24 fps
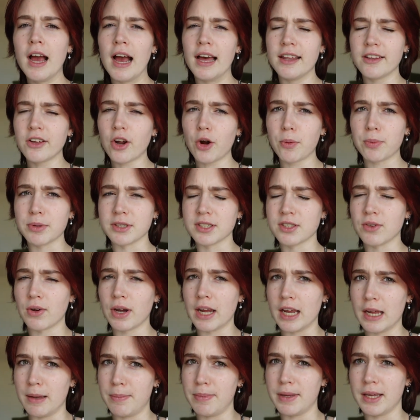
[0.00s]
And they're open till
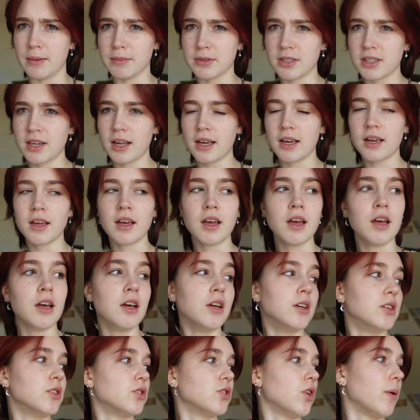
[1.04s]
8 p.m. today,
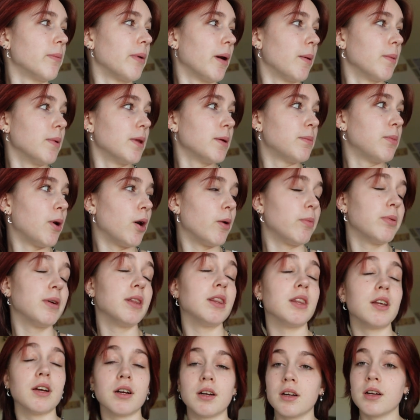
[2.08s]
so I'll probably pop in
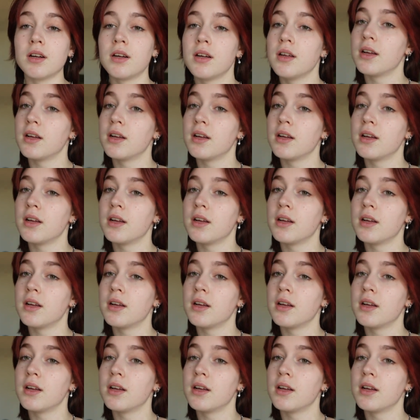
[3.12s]
there